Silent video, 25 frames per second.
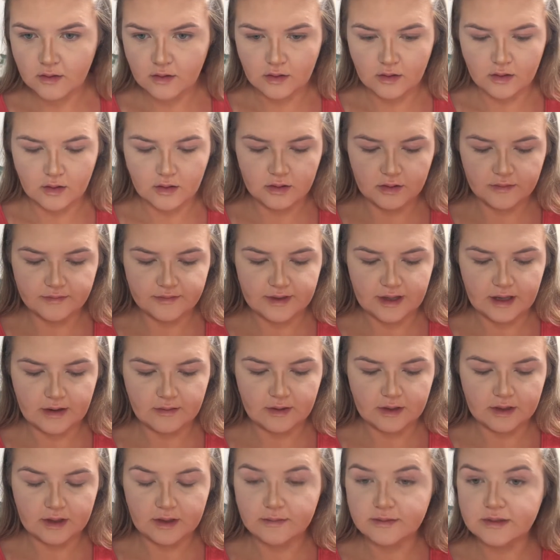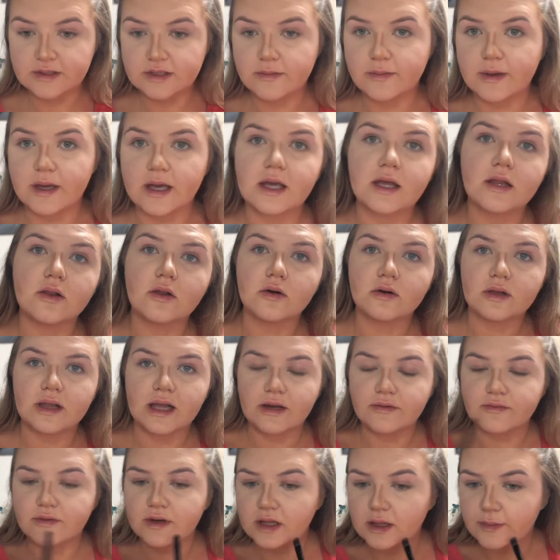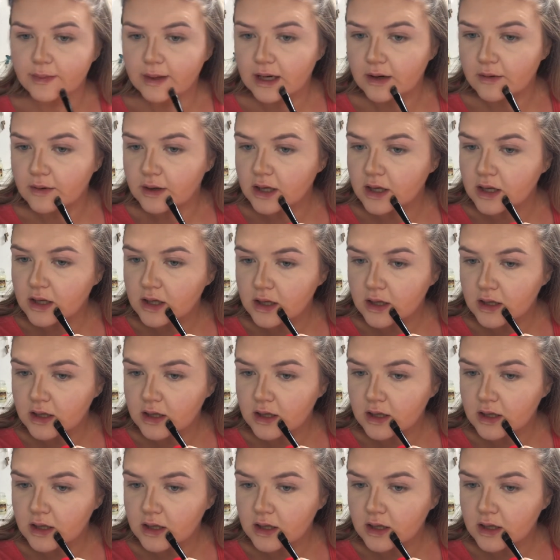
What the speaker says: all of the outer lips to make it look like really pouty.